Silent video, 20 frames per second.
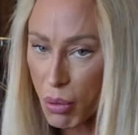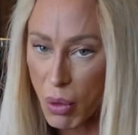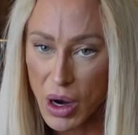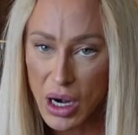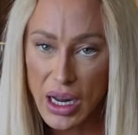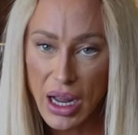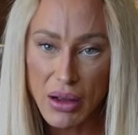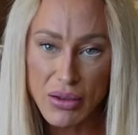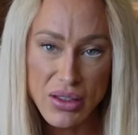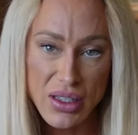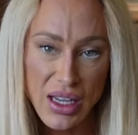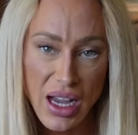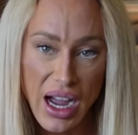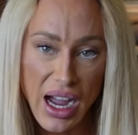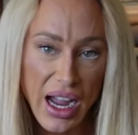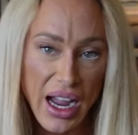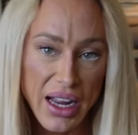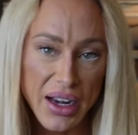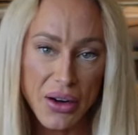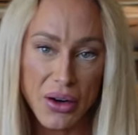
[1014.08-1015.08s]
work
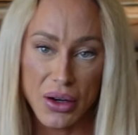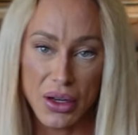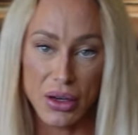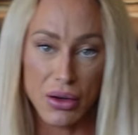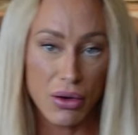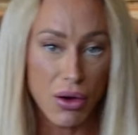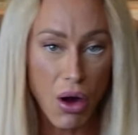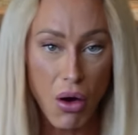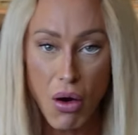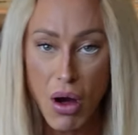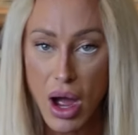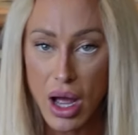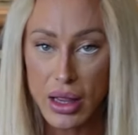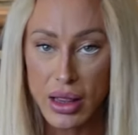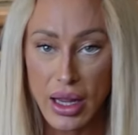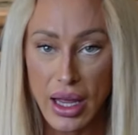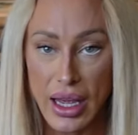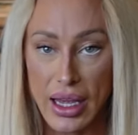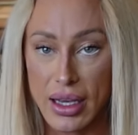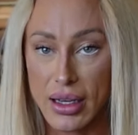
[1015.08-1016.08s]
outside or you go
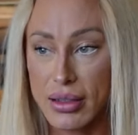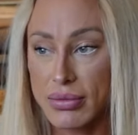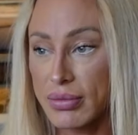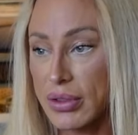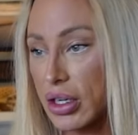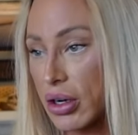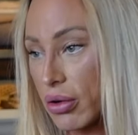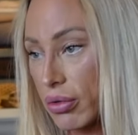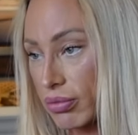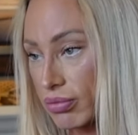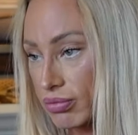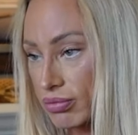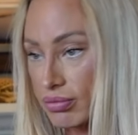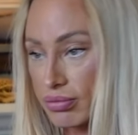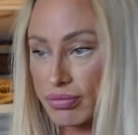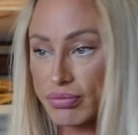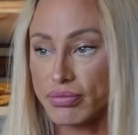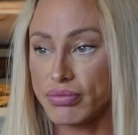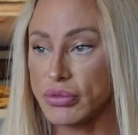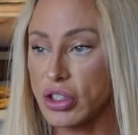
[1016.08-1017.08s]
on like, you know,
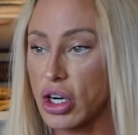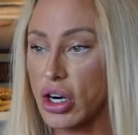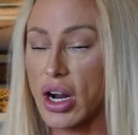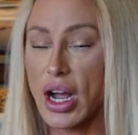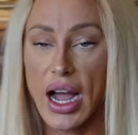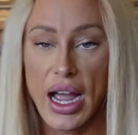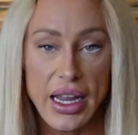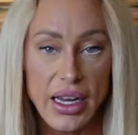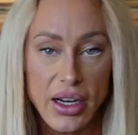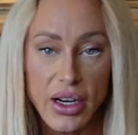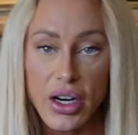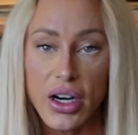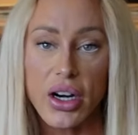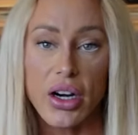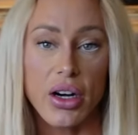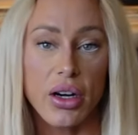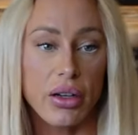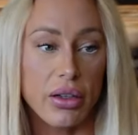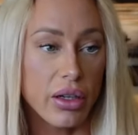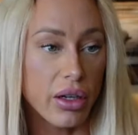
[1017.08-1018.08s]
you're a
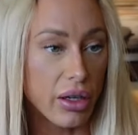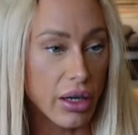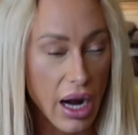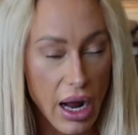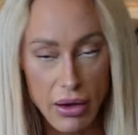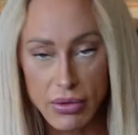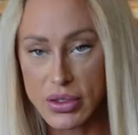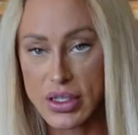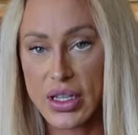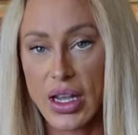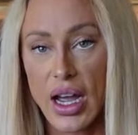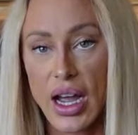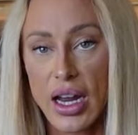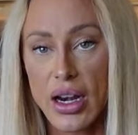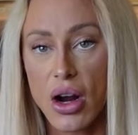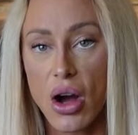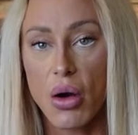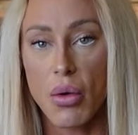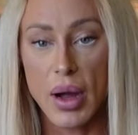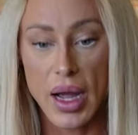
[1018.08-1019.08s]
hiker or you're outside
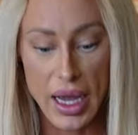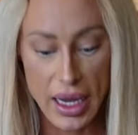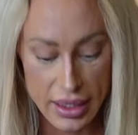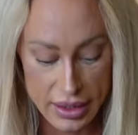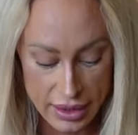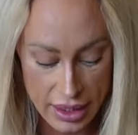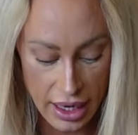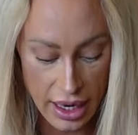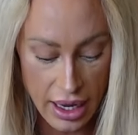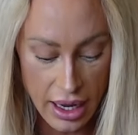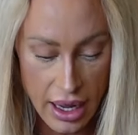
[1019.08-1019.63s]
always,